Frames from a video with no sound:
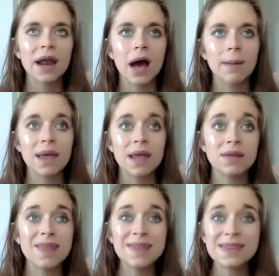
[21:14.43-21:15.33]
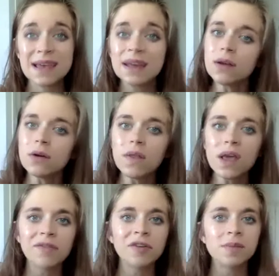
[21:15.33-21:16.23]
And the tan can only
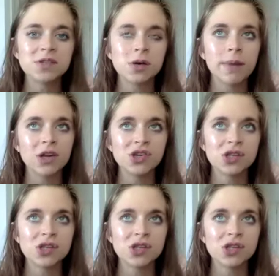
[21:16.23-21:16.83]
cover up so much.